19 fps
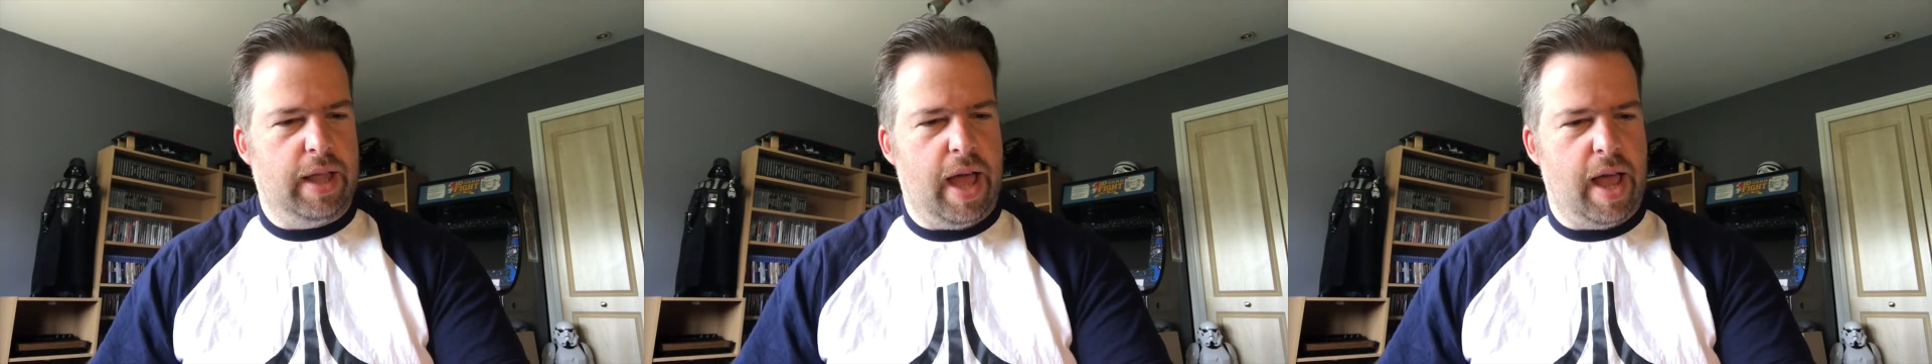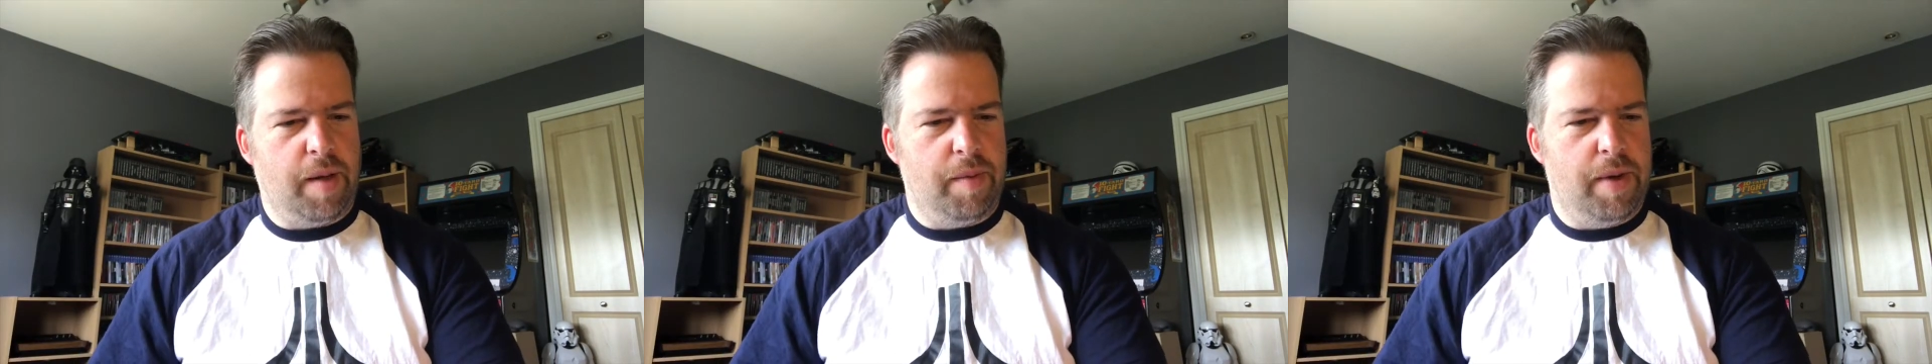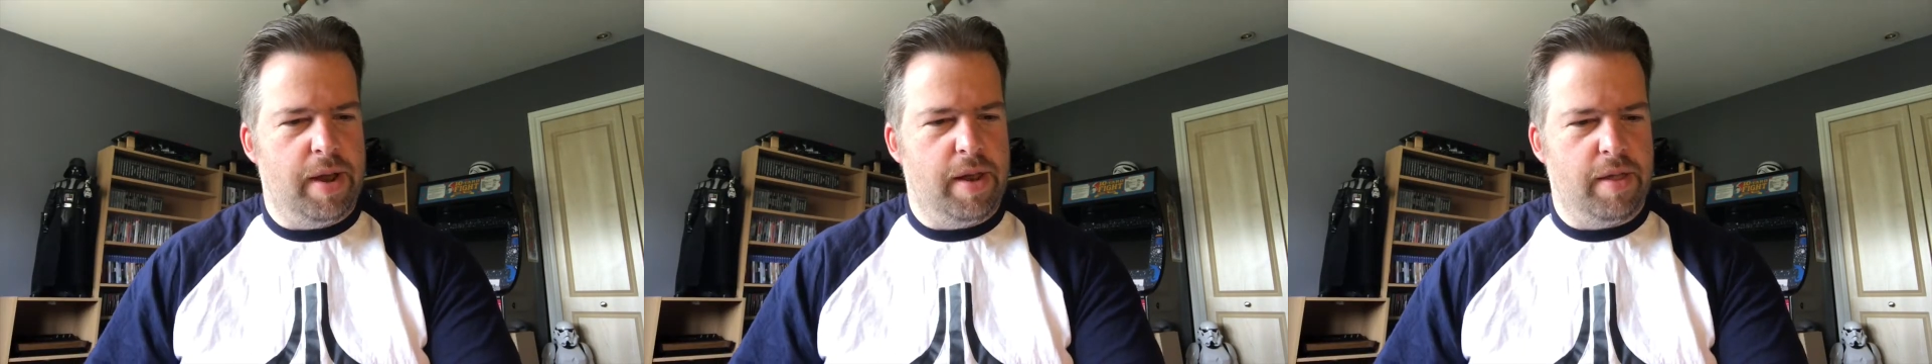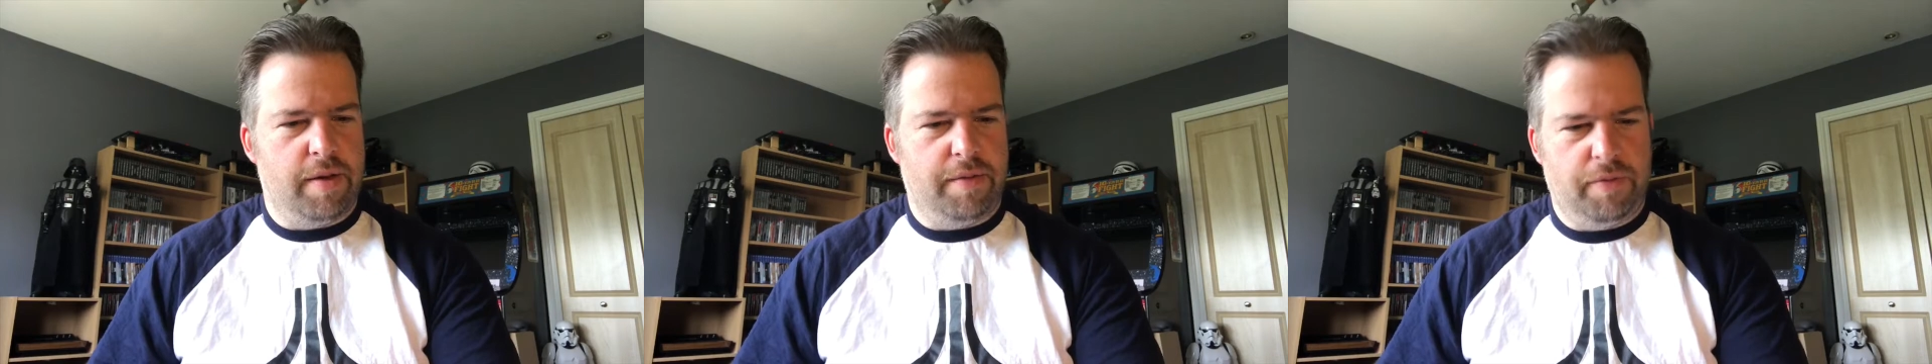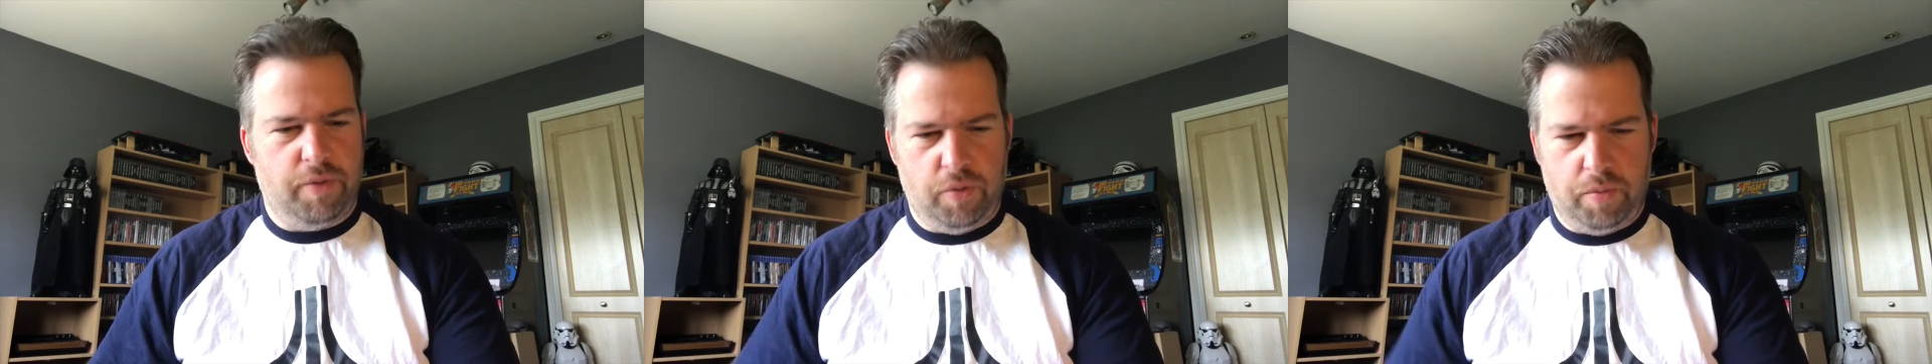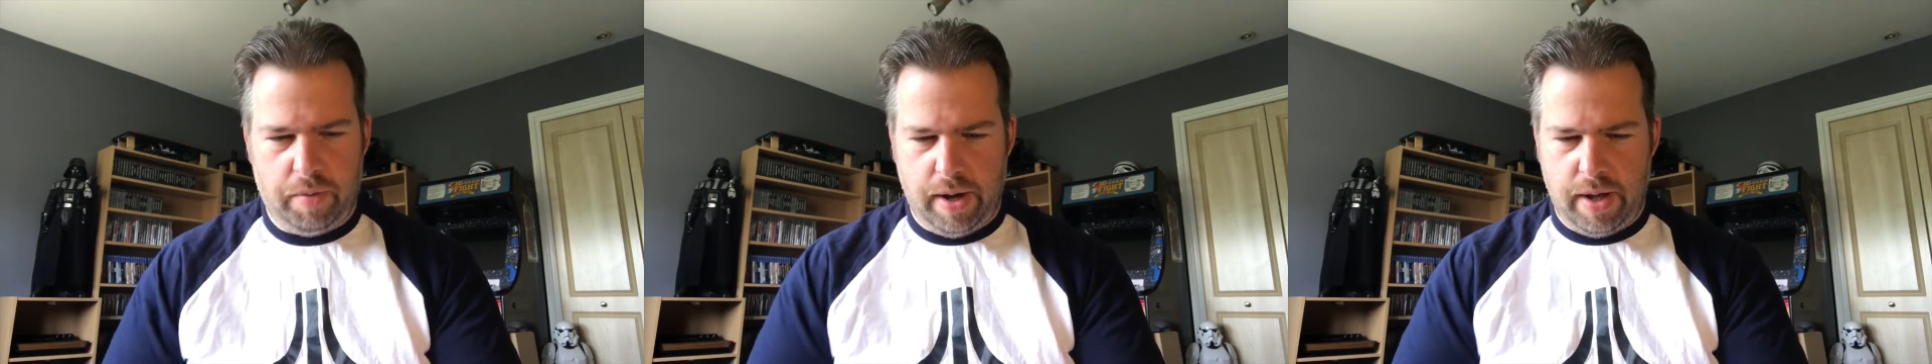Hangman as a
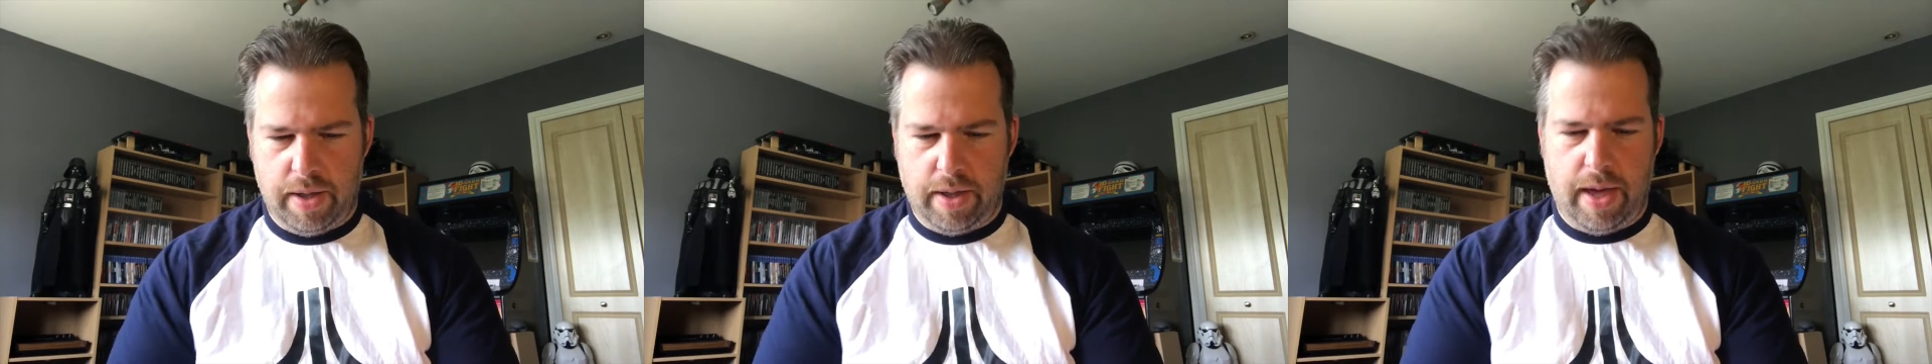full price